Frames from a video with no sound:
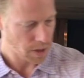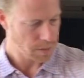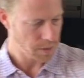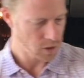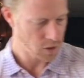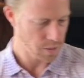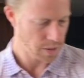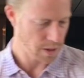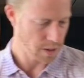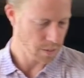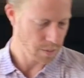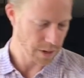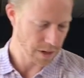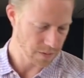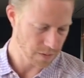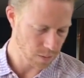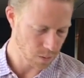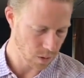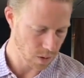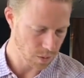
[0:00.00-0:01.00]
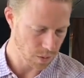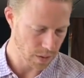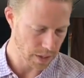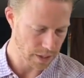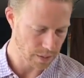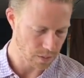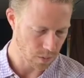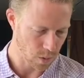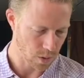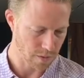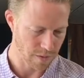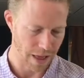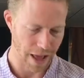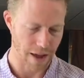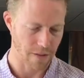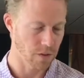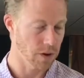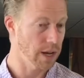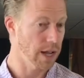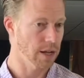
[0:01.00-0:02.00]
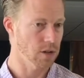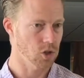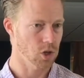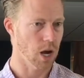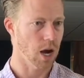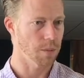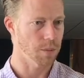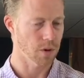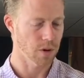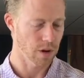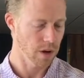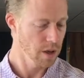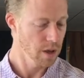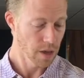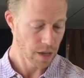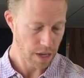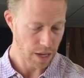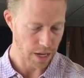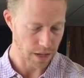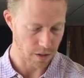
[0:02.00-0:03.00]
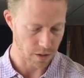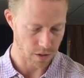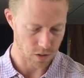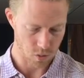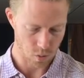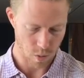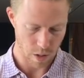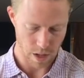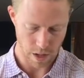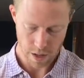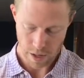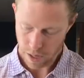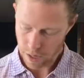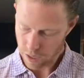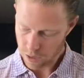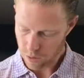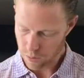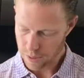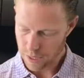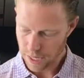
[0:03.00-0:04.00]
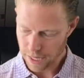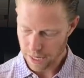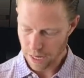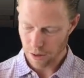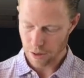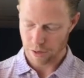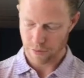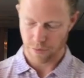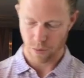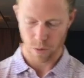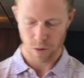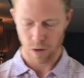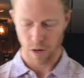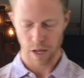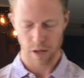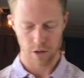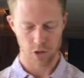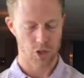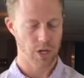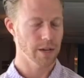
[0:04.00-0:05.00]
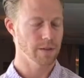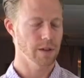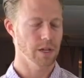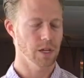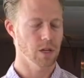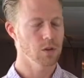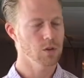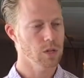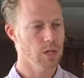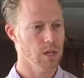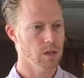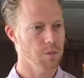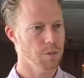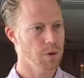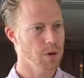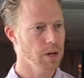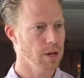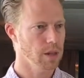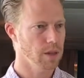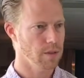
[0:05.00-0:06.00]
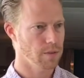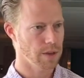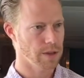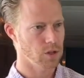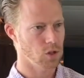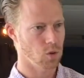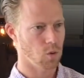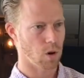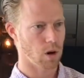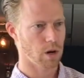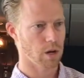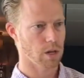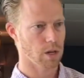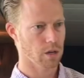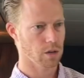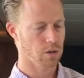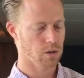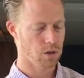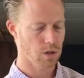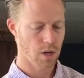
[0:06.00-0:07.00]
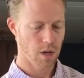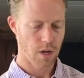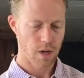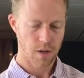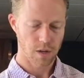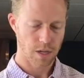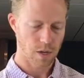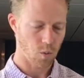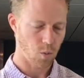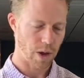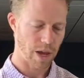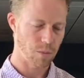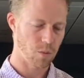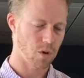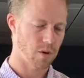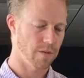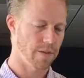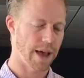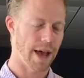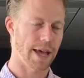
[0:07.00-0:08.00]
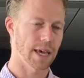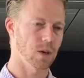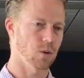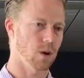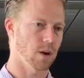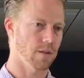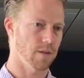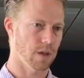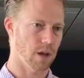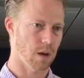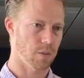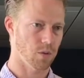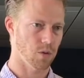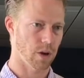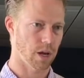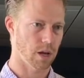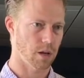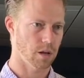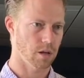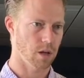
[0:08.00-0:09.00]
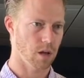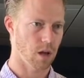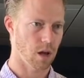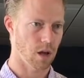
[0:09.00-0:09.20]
Probably benefit more to put like more of the everyday chopper in there as well. So by taking out like $400 not even using, putting in the things you are going to use, you get way more value out of the upgrade.